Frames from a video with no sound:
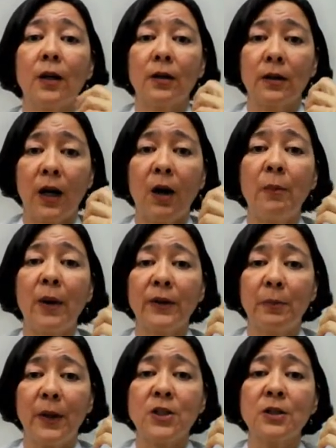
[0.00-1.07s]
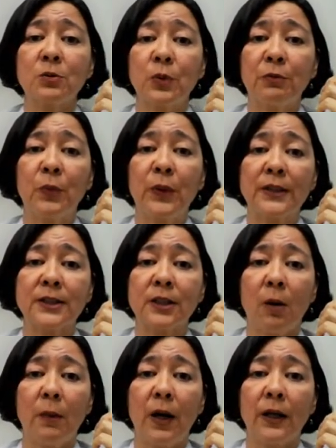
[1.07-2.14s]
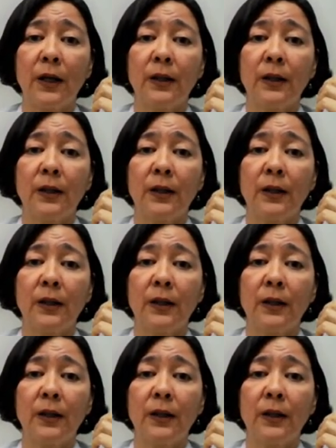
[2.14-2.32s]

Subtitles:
How about the patients with weak stomach?